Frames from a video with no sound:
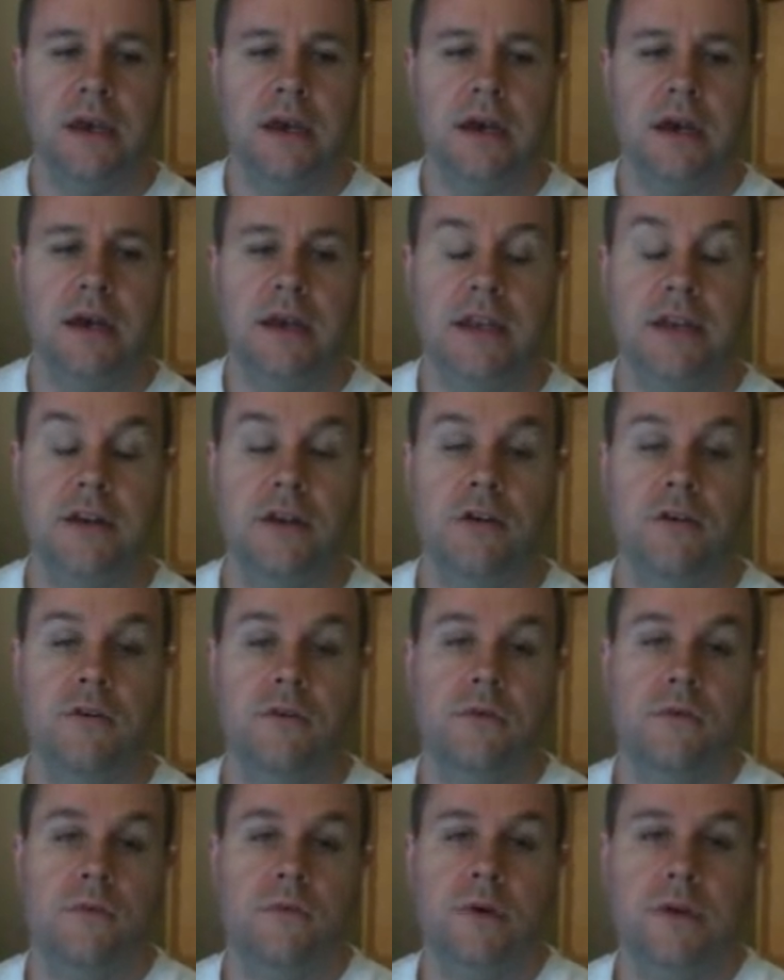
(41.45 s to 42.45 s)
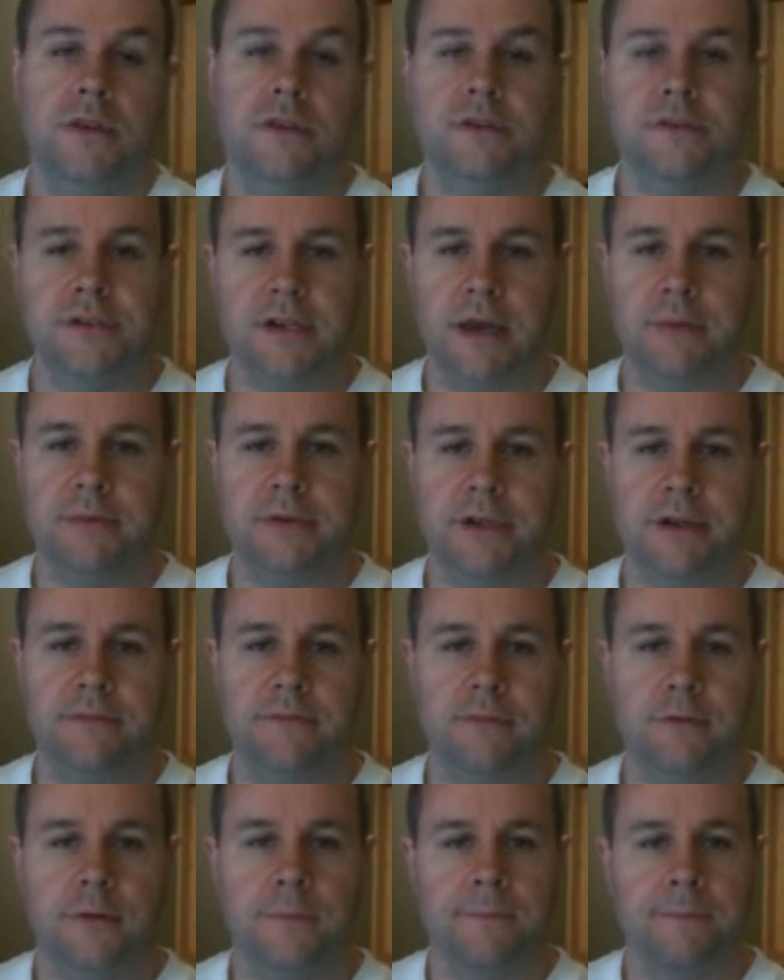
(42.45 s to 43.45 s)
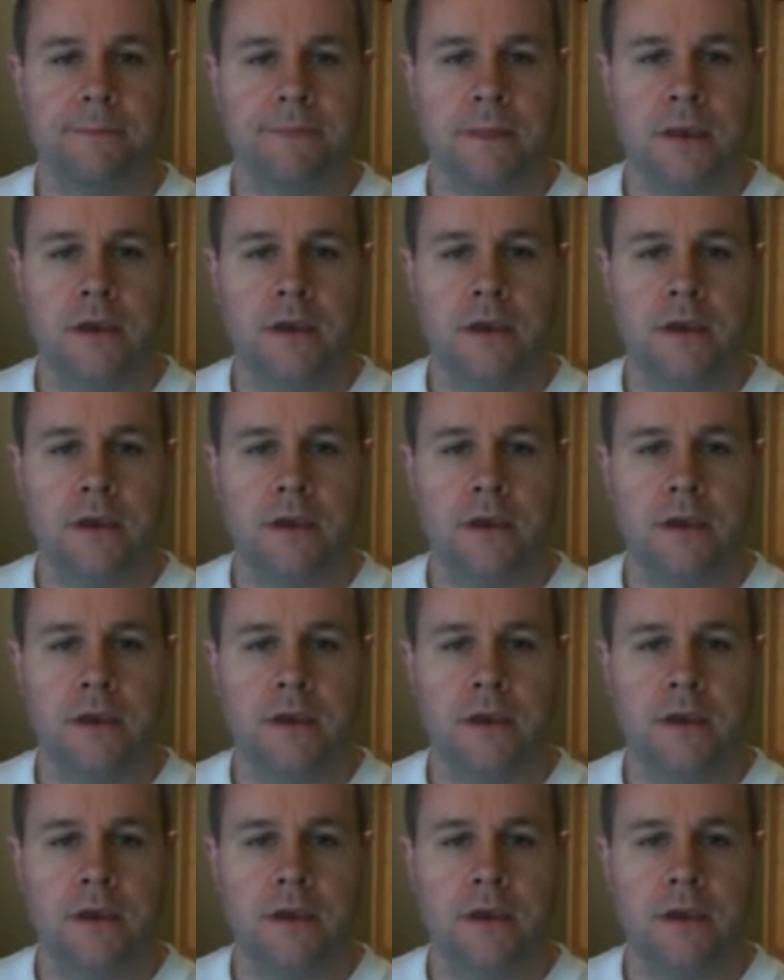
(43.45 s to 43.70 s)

uh, and know what there's an appetite for.